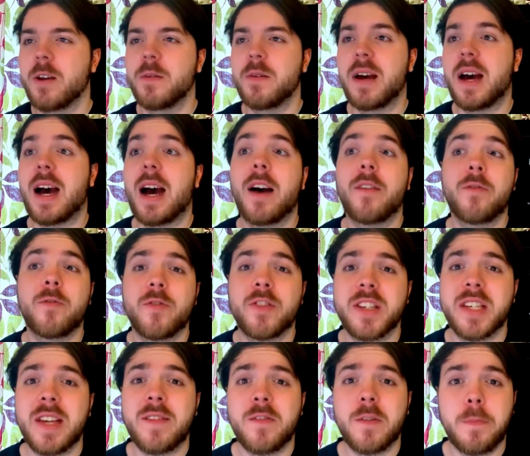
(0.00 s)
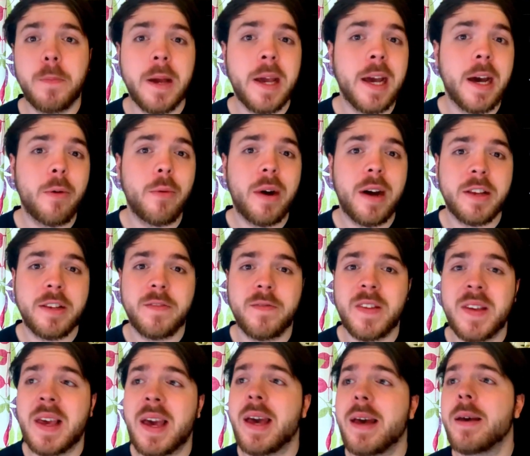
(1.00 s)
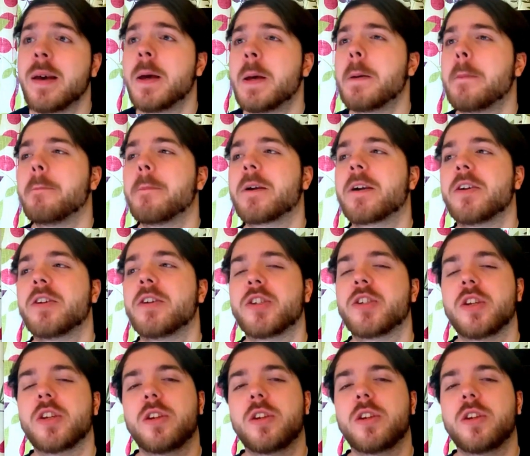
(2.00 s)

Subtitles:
I haven't received a payout as of yet, because